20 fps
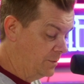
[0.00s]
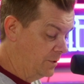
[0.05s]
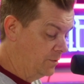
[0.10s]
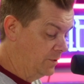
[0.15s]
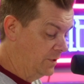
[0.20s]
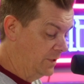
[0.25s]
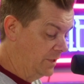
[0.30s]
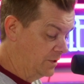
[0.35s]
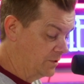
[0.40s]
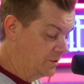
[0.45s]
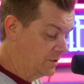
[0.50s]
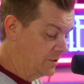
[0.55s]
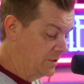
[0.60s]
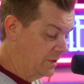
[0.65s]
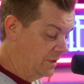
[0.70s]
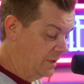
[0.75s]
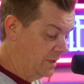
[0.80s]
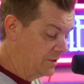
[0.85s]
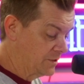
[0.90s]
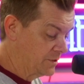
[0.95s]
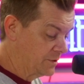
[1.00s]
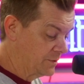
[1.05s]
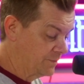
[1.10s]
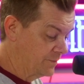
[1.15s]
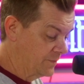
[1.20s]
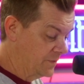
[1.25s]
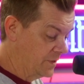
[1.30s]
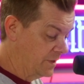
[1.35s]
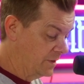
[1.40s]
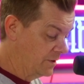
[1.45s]
would be really interesting. Yes,
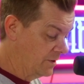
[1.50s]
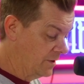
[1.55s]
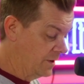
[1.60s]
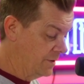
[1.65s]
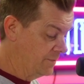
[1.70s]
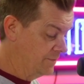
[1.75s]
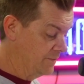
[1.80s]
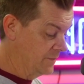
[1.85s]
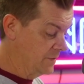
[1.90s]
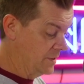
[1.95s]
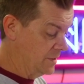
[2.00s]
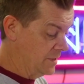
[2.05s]
I agree.